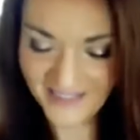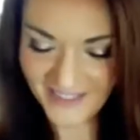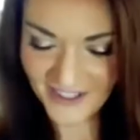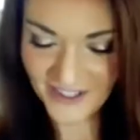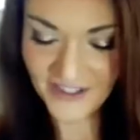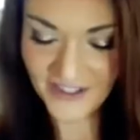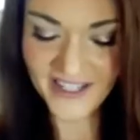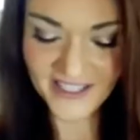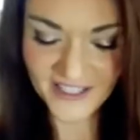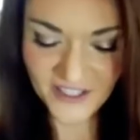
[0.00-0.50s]

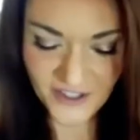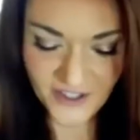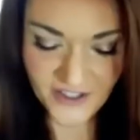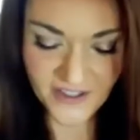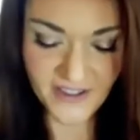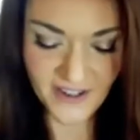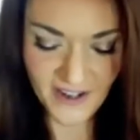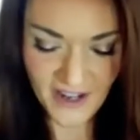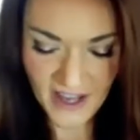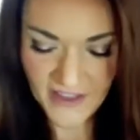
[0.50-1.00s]
Good
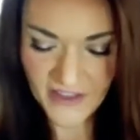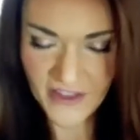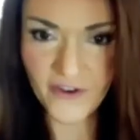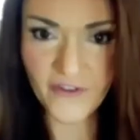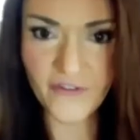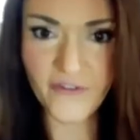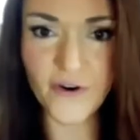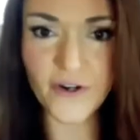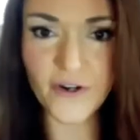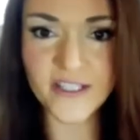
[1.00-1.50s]
answer. Their
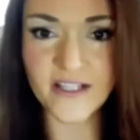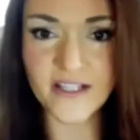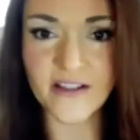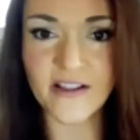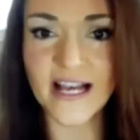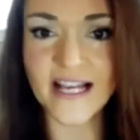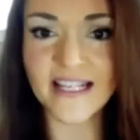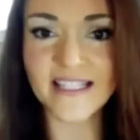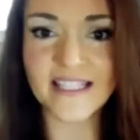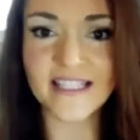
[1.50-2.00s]
first
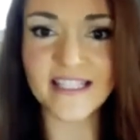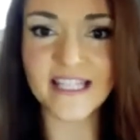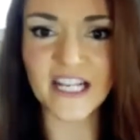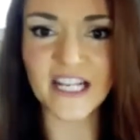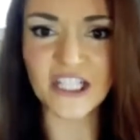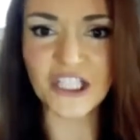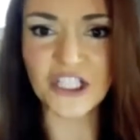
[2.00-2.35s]
class is like